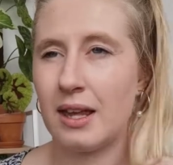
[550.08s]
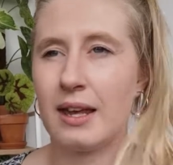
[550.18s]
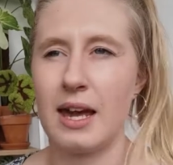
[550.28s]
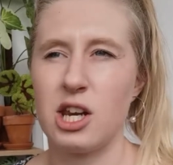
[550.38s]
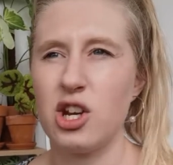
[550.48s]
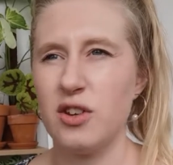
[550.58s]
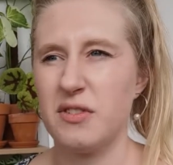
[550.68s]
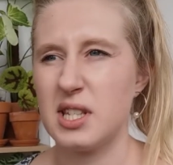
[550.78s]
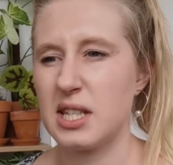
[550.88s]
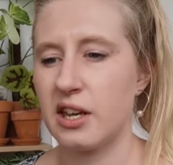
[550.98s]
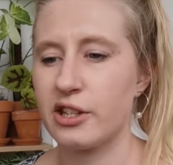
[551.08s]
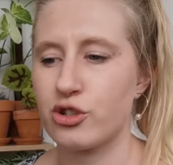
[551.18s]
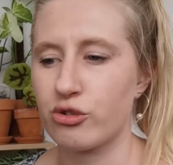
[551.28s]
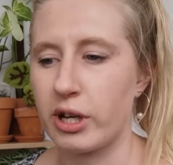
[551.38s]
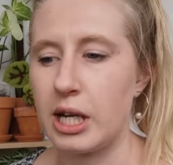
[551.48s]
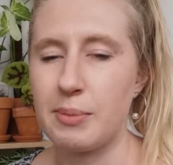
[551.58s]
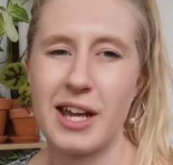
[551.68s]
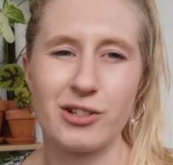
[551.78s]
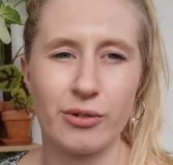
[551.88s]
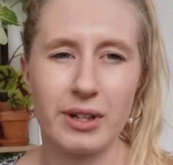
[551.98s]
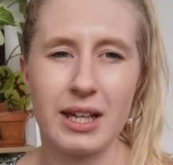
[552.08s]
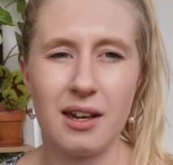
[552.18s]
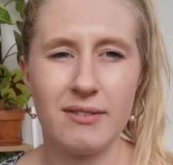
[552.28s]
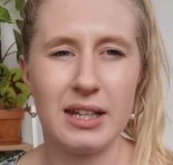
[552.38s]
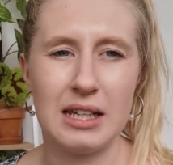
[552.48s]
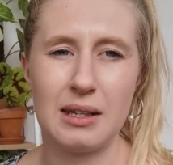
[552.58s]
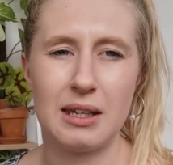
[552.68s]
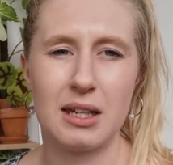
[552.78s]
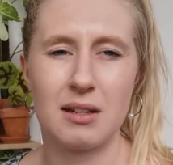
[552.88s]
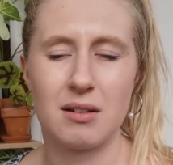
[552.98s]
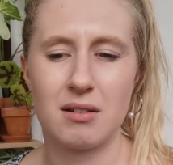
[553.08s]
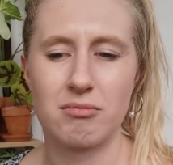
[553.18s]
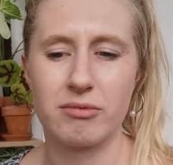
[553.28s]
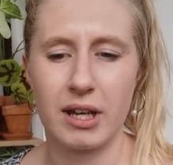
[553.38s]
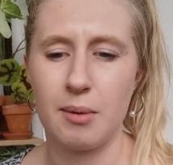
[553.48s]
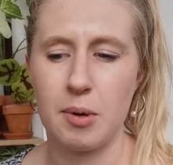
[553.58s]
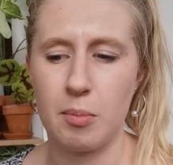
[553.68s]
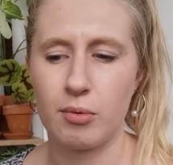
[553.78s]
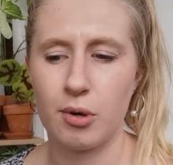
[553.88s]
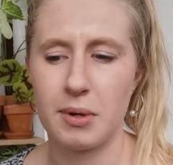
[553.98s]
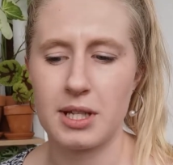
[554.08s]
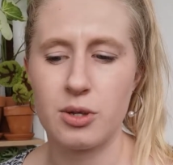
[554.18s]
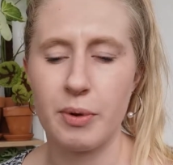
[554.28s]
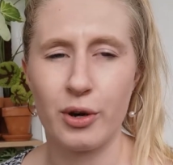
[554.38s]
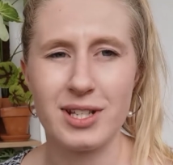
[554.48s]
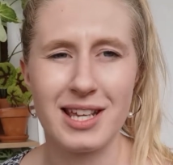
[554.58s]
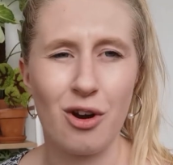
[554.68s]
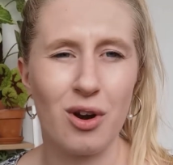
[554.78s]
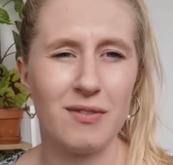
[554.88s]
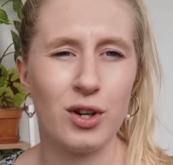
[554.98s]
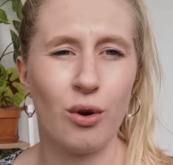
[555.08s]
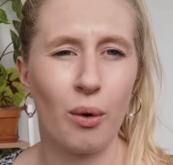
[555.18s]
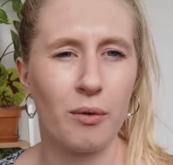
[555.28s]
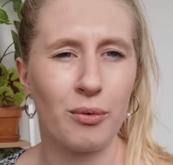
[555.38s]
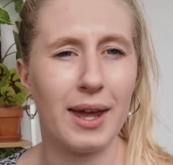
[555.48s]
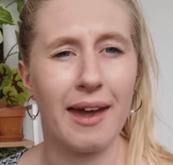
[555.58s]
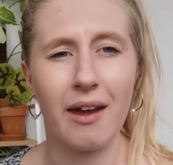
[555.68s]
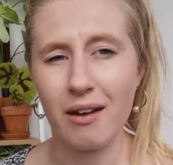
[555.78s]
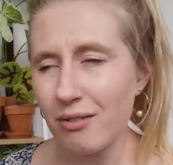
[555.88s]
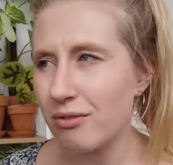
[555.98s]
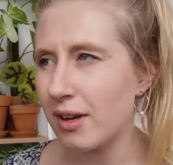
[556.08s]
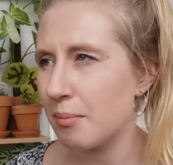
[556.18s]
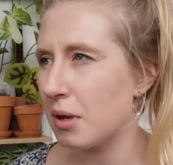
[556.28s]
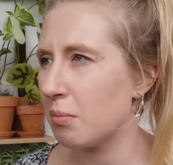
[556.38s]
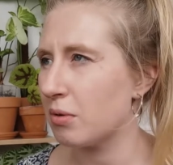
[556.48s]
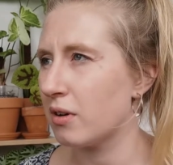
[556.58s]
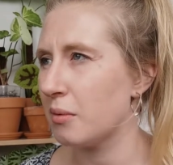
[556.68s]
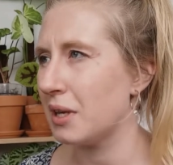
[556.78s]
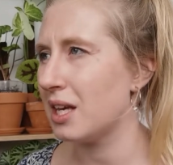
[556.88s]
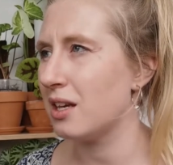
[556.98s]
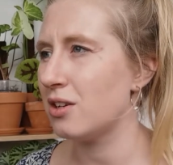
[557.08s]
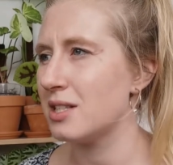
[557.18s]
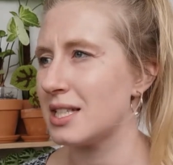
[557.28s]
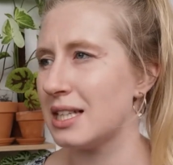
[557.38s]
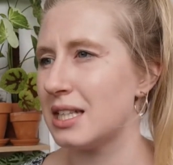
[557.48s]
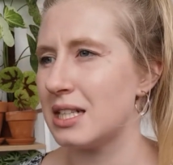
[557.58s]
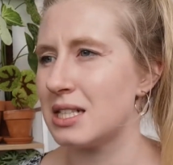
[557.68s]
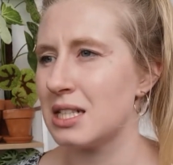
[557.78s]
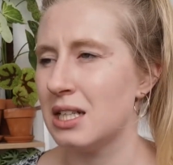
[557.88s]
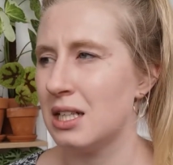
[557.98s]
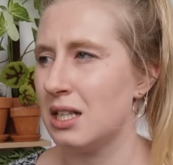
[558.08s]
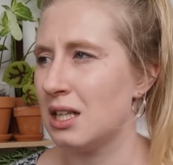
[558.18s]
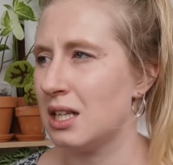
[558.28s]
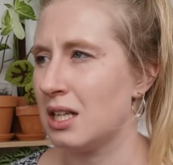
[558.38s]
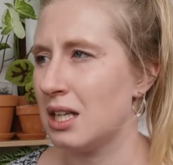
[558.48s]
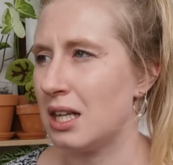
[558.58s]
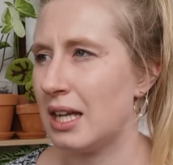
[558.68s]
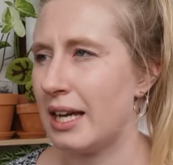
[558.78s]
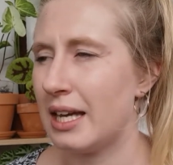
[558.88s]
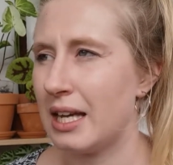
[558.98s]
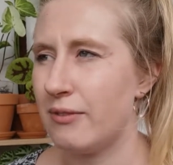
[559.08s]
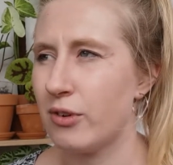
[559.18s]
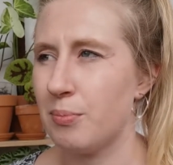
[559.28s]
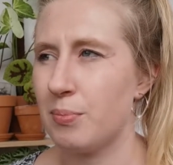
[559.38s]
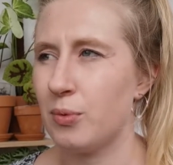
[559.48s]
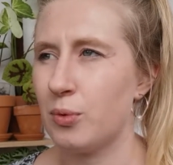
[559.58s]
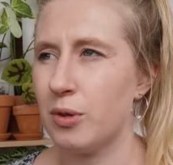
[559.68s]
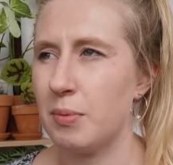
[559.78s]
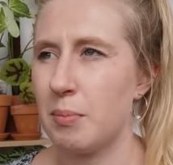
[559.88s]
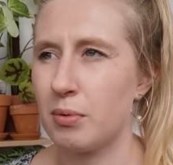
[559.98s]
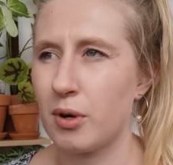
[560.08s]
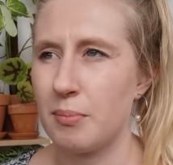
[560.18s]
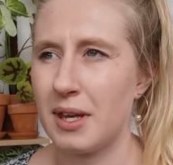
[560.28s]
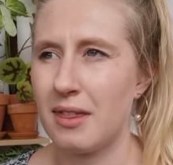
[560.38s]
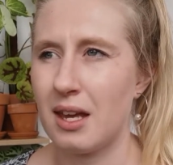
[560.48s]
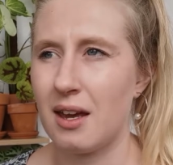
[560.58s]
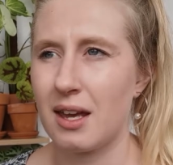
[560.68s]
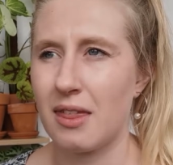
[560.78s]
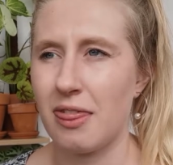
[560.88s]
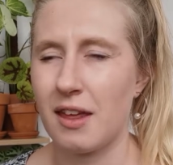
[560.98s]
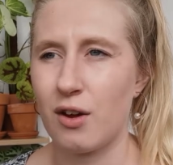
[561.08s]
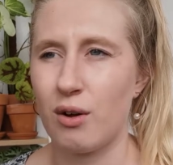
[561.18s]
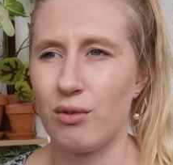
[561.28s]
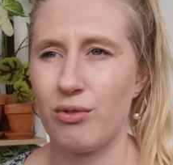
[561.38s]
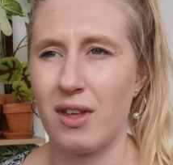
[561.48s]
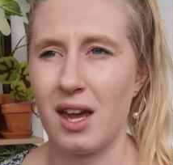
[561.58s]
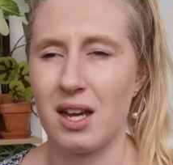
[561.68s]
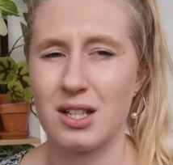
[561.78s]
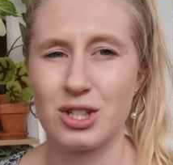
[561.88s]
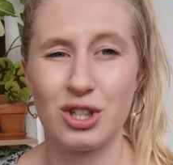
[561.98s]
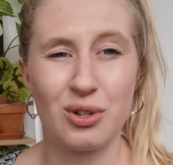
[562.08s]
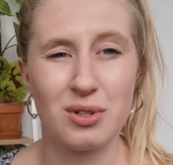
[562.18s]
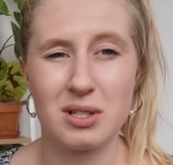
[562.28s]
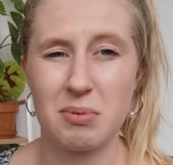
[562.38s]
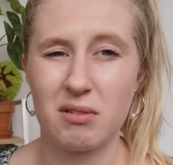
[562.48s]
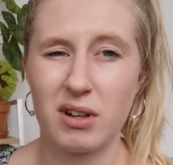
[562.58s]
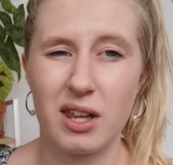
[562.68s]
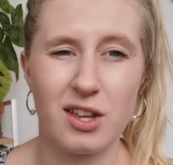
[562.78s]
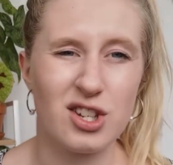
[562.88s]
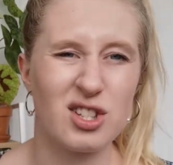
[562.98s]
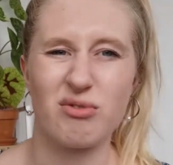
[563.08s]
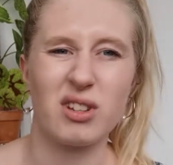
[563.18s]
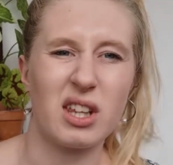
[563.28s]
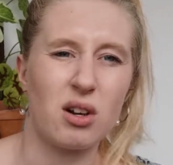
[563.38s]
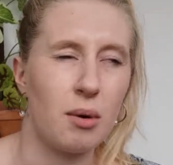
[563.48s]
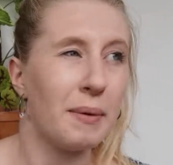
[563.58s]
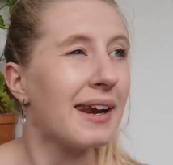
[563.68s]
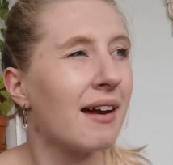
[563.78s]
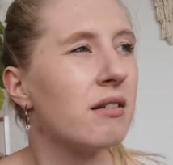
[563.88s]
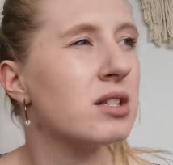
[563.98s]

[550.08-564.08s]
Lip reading: Yeah, I don't know if you're seeing a trend, but I don't really have any rare Peperomia. To be honest, I don't even know if we have rare Peperomia in New Zealand. Like all the Peperomia that I can think of that used to be rare, they're just really common now.